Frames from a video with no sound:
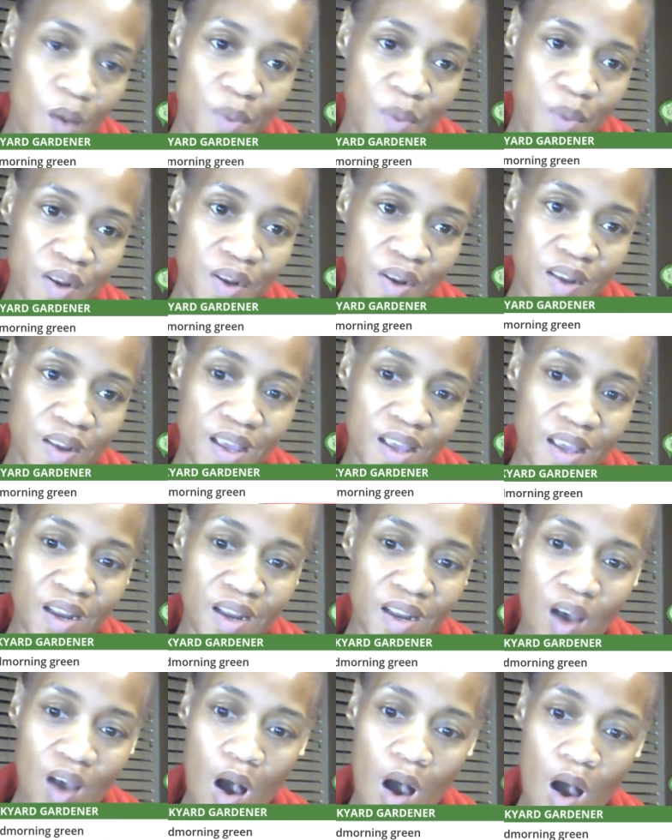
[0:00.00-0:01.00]
in
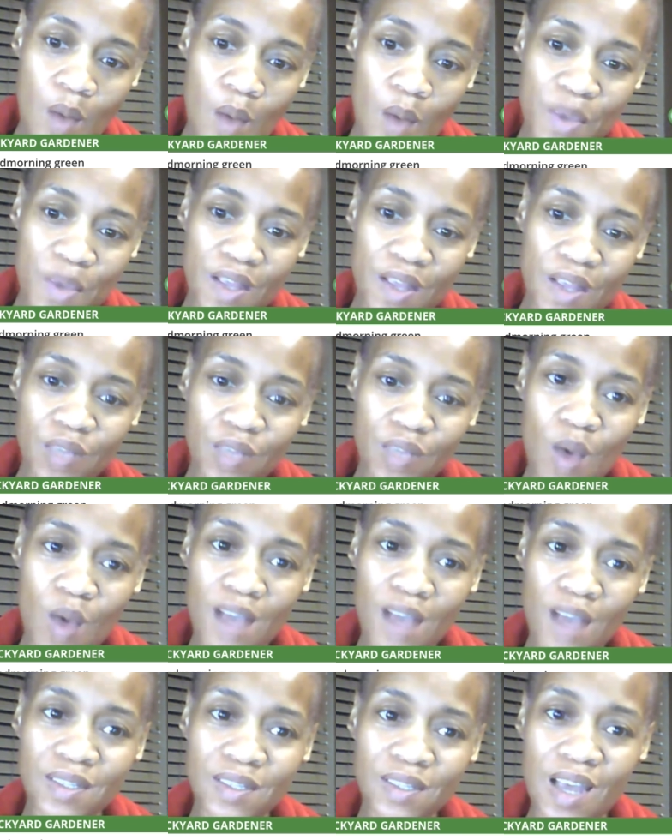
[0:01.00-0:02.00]
calming. That's why
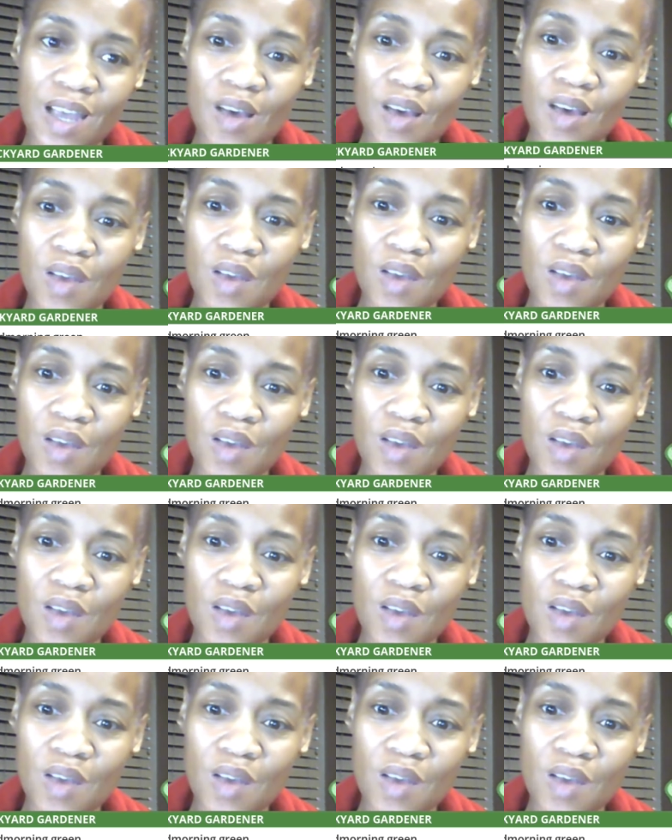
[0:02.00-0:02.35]
I stay on